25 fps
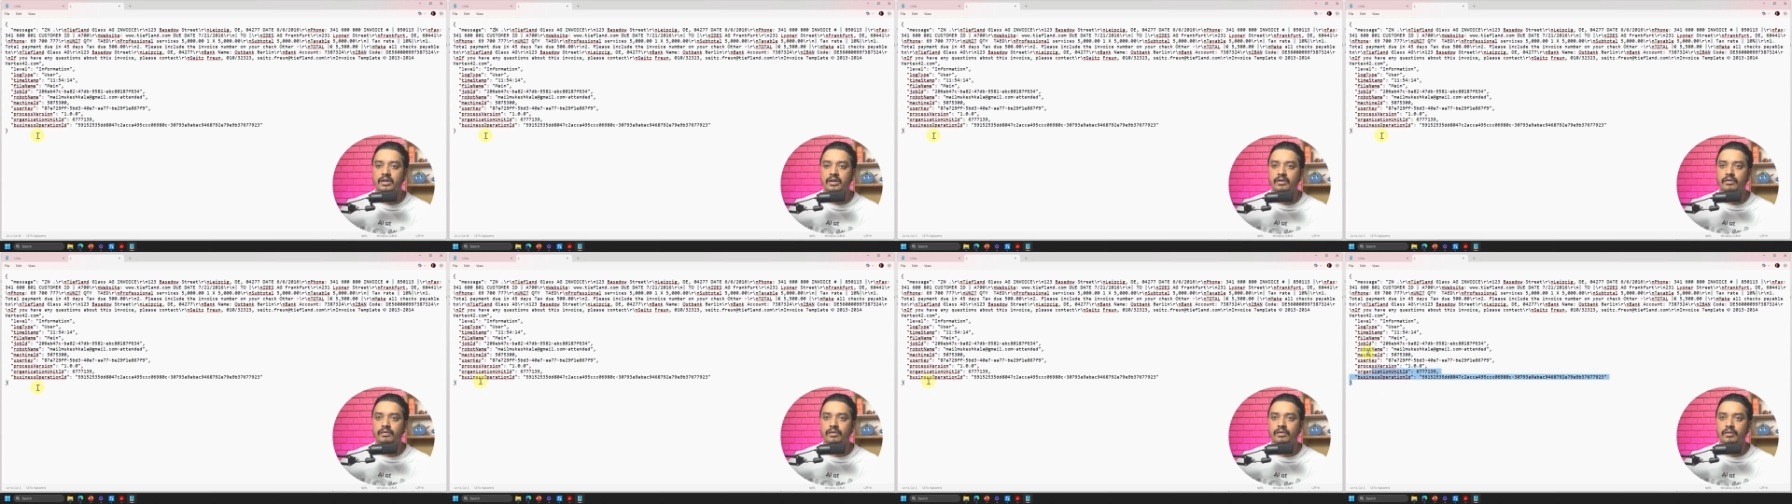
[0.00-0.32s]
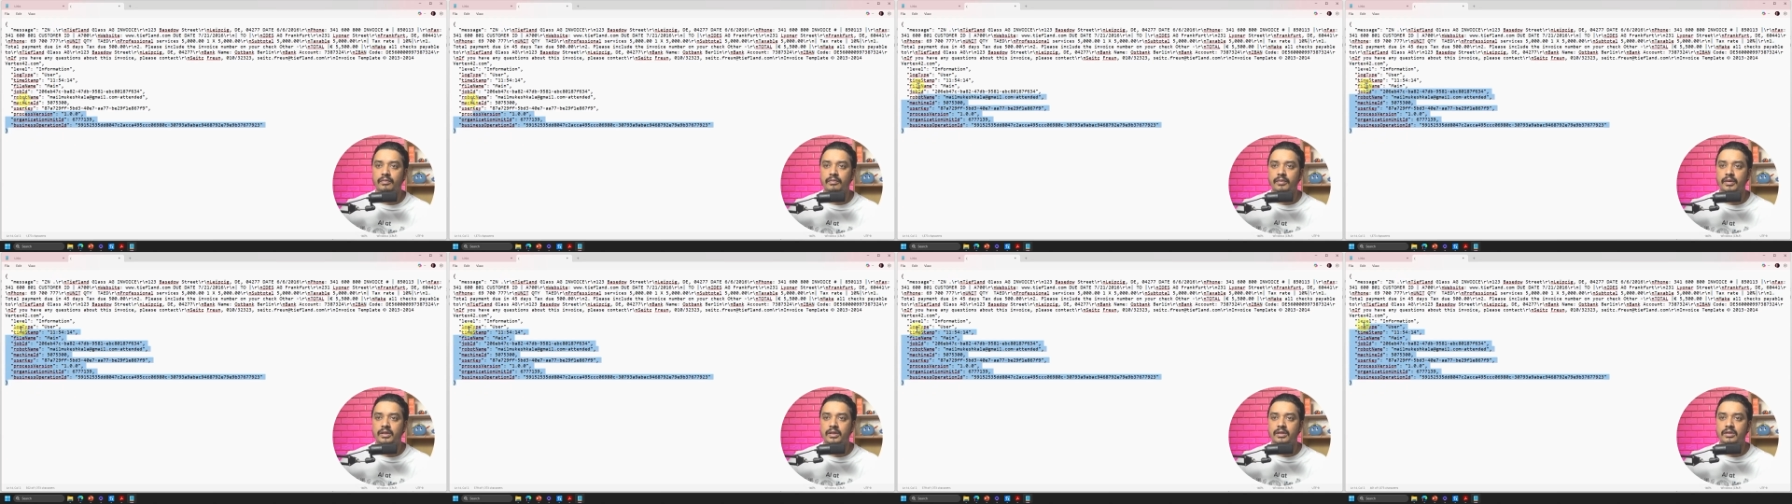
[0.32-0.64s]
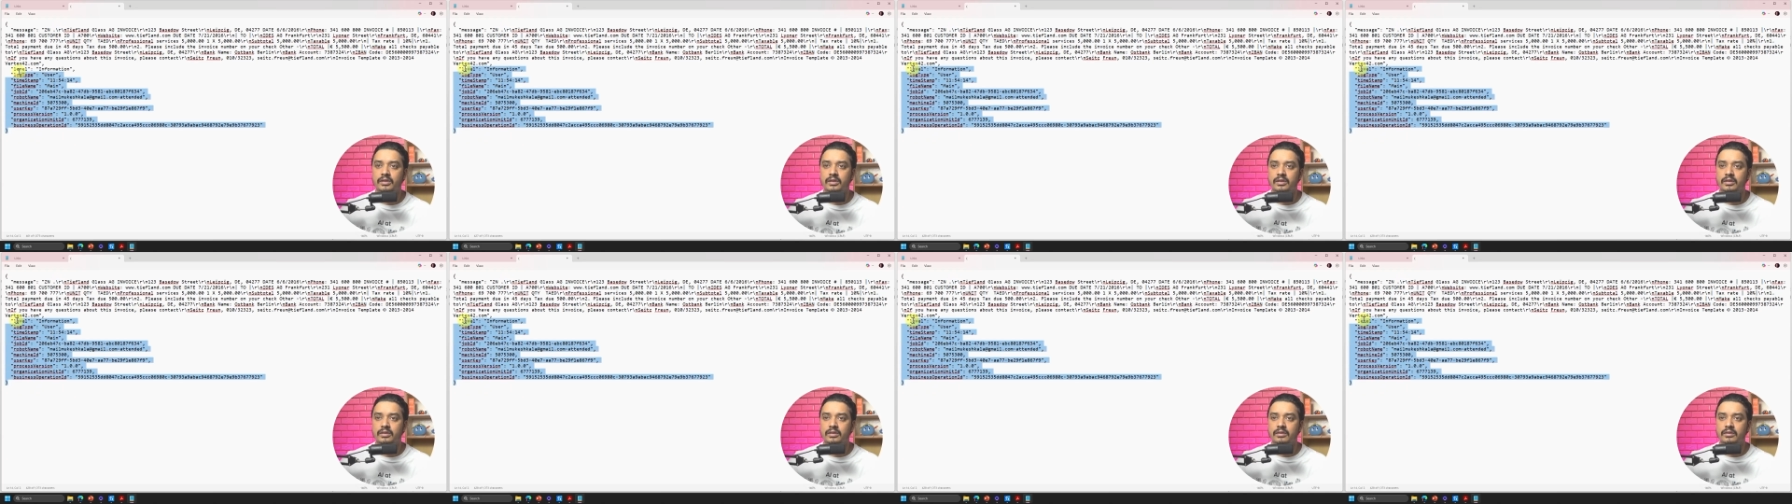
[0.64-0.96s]

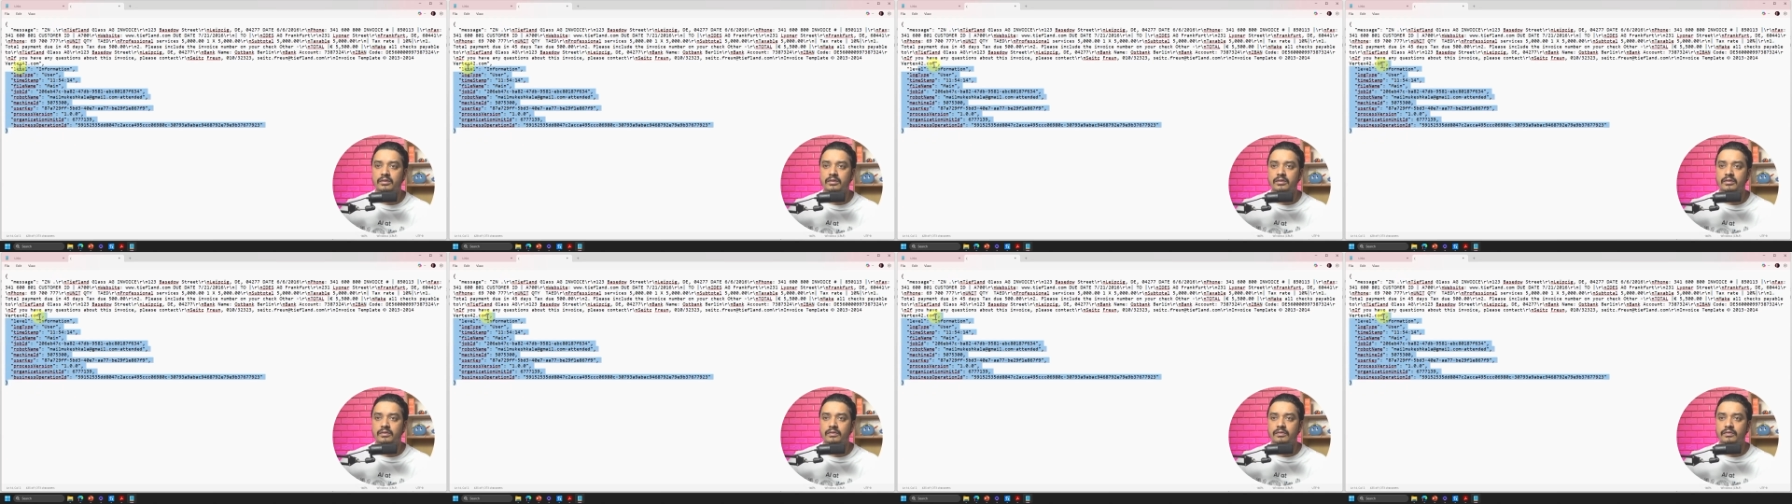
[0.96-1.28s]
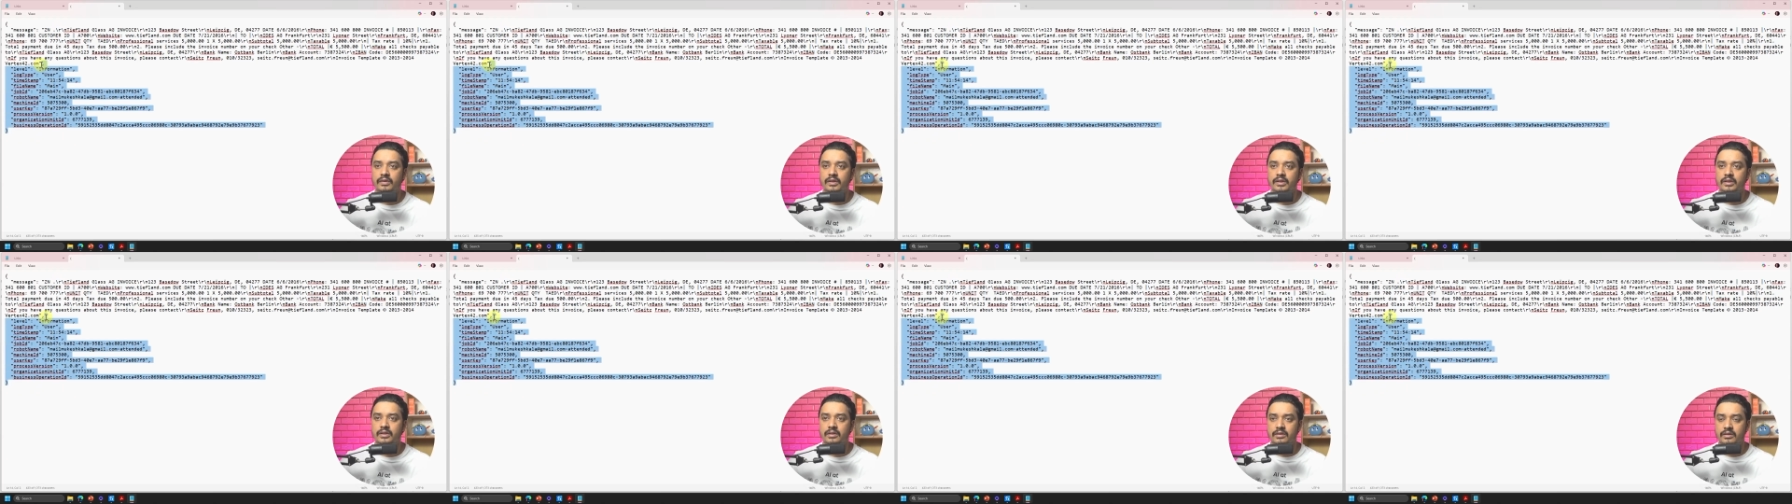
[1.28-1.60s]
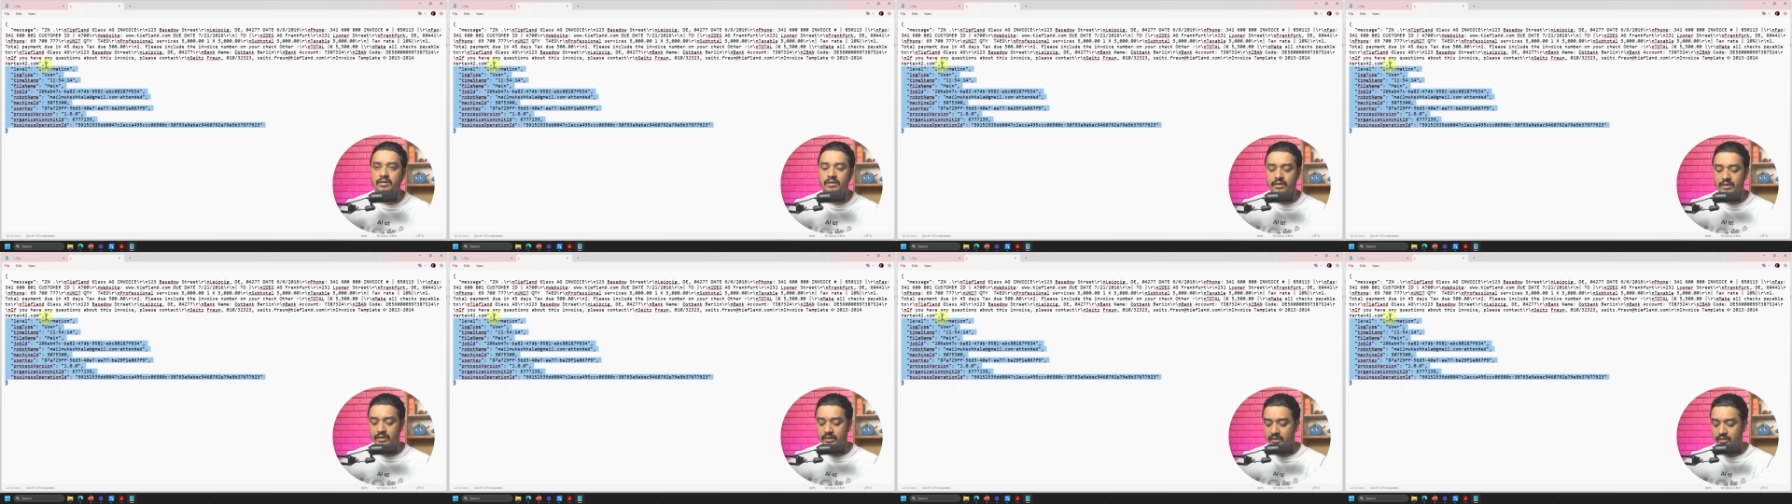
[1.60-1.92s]
information, which is
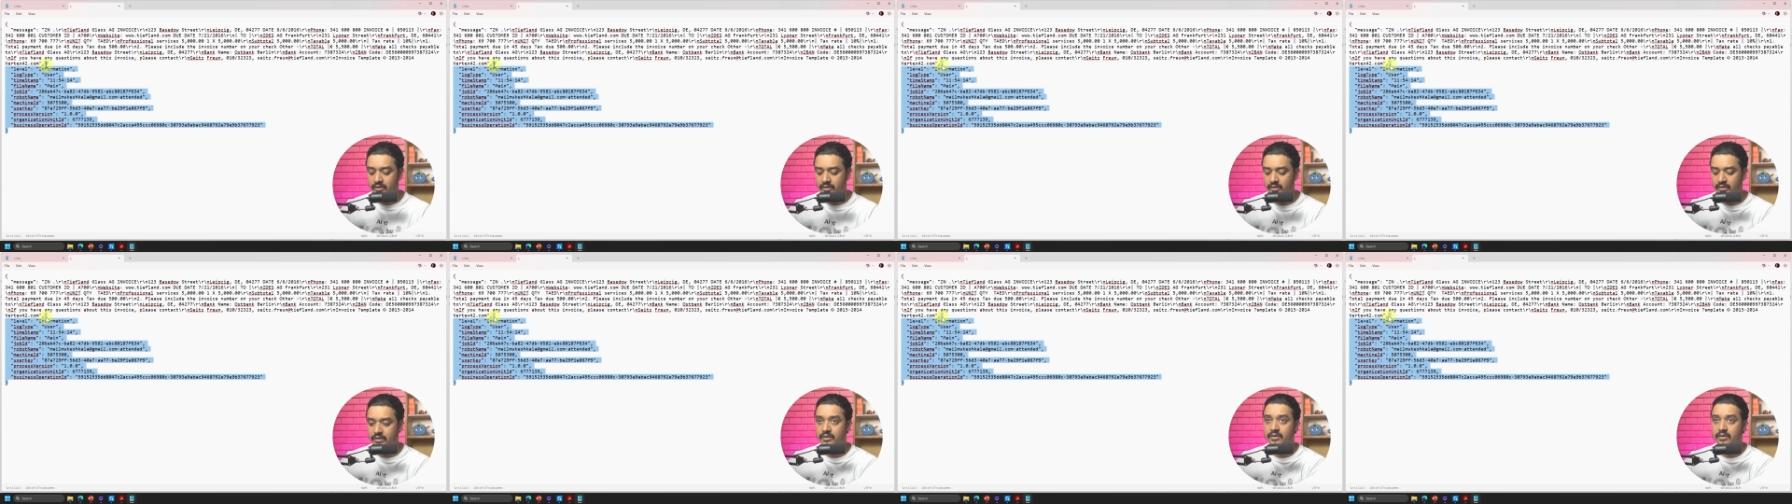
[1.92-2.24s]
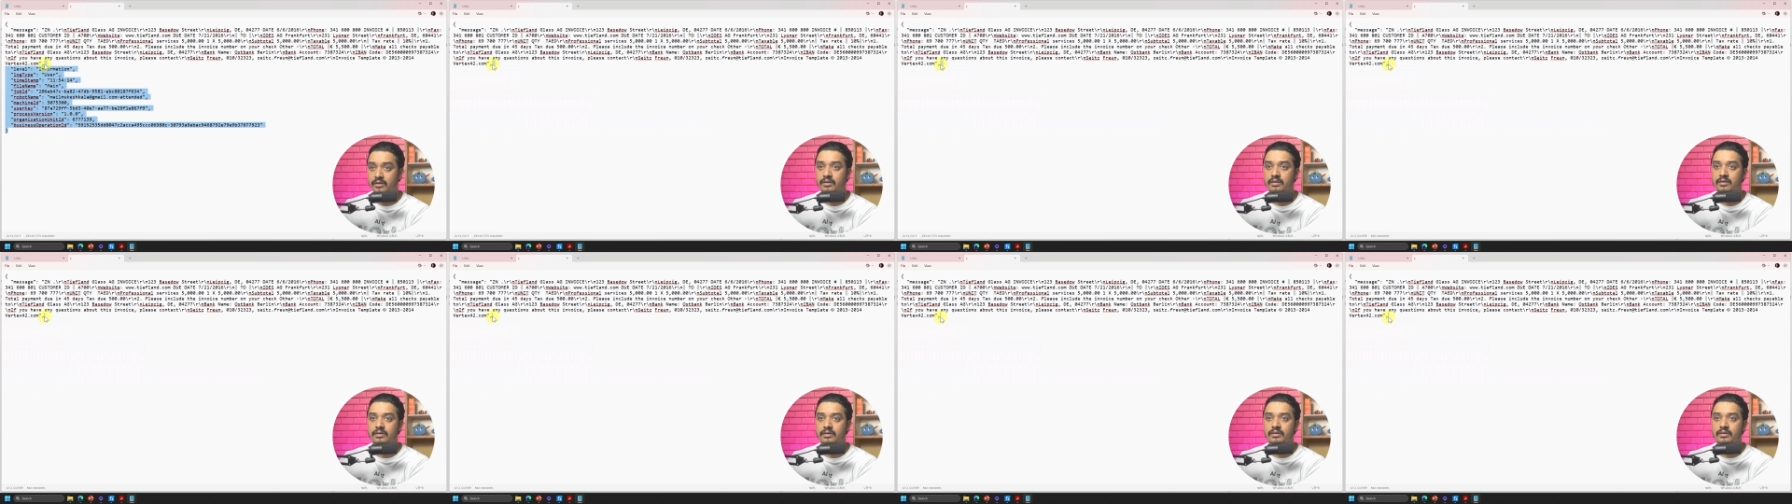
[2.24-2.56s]
this